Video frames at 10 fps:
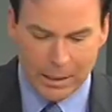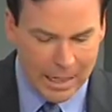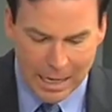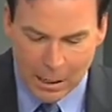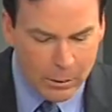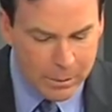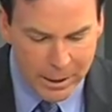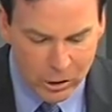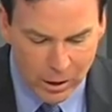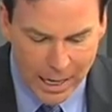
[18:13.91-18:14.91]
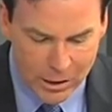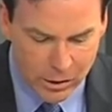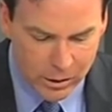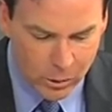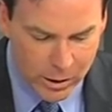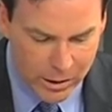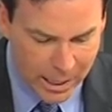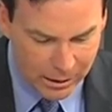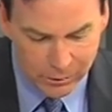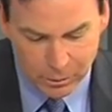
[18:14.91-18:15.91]
And I want to make sure I asked you this question
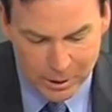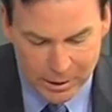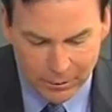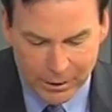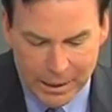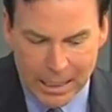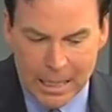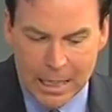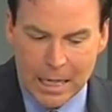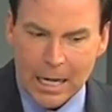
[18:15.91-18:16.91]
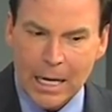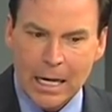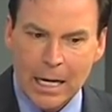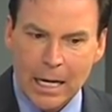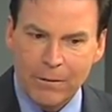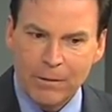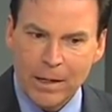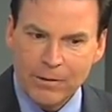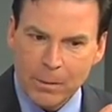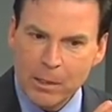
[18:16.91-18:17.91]
actually for myself, that
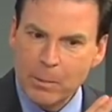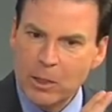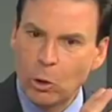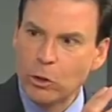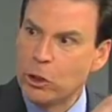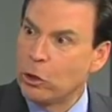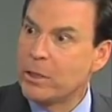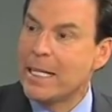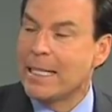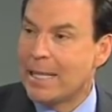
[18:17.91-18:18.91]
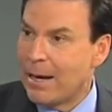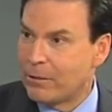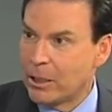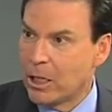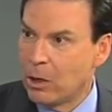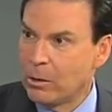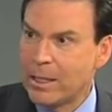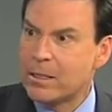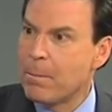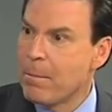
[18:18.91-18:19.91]
if somebody's been told your teeth have to go,
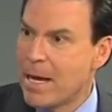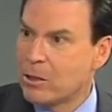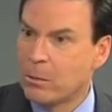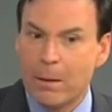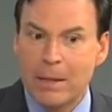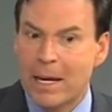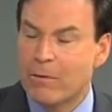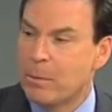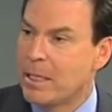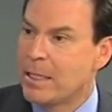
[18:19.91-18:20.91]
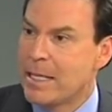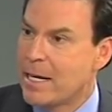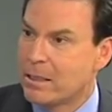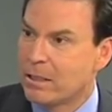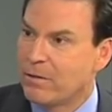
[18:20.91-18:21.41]
it's a mess, or maybe they haven't been to the dentist in